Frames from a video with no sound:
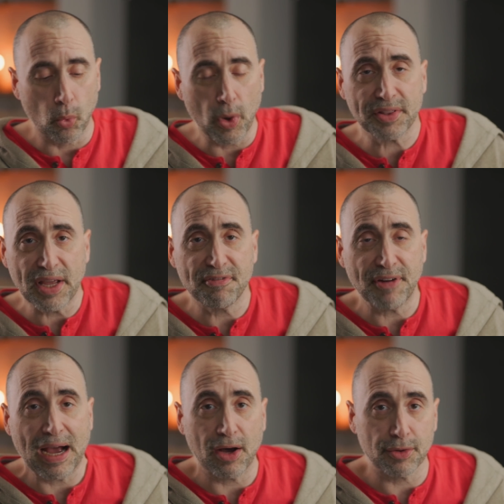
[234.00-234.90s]
What they
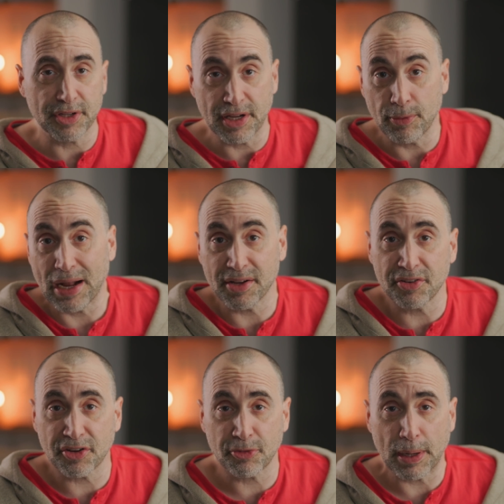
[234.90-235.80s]
found, they ran
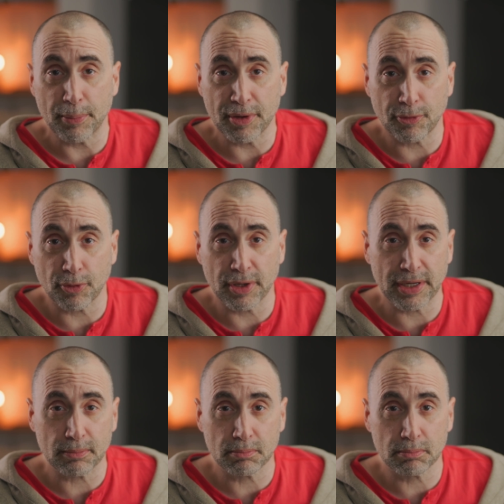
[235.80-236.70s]
this experiment for
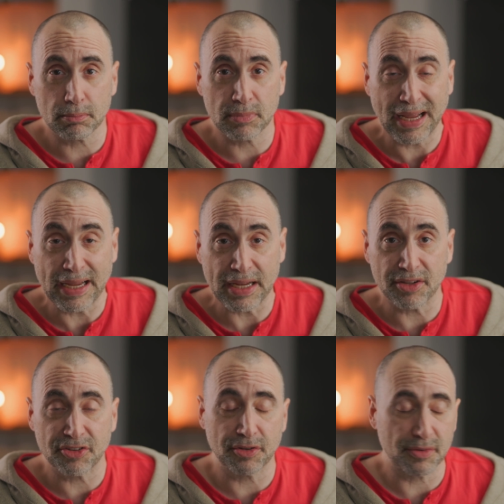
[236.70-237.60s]
like
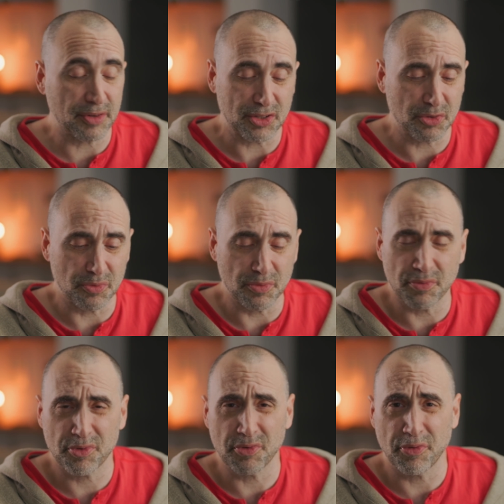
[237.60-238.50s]
decades, like
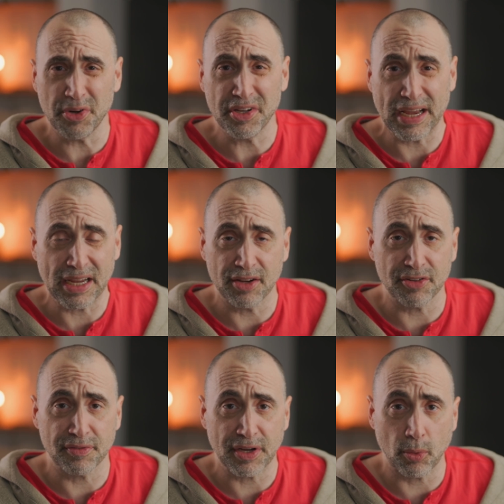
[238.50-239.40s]
three
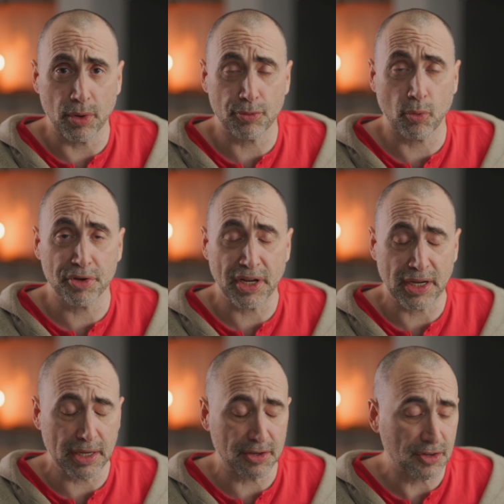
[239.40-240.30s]
decades, I think it was, four
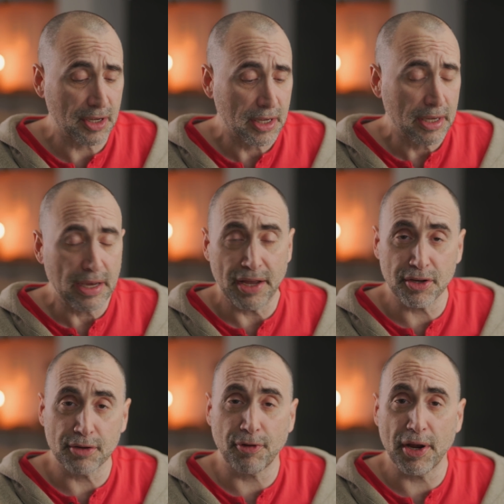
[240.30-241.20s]
decades. And
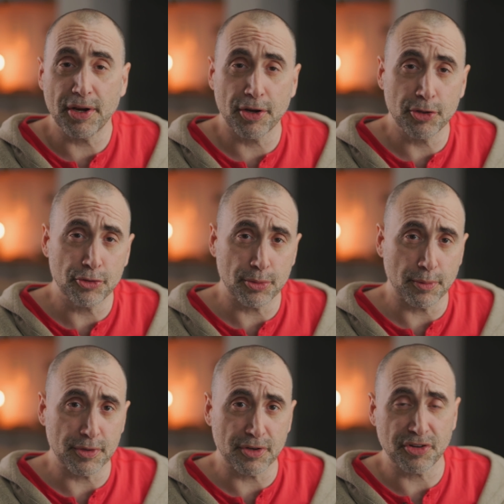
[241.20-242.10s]
you can find it on
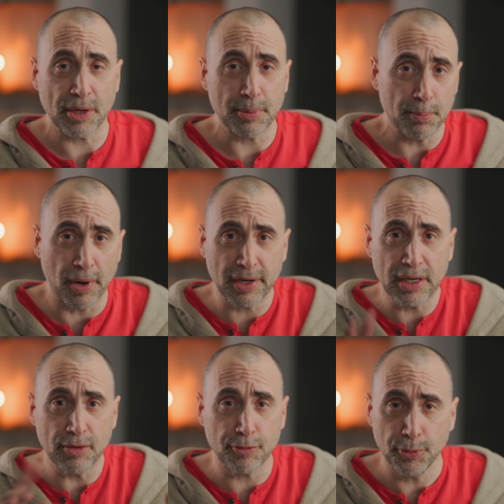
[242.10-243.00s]
YouTube if you just type in
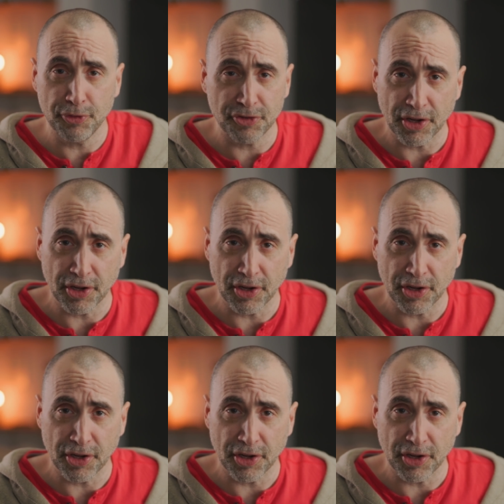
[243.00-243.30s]
monkey food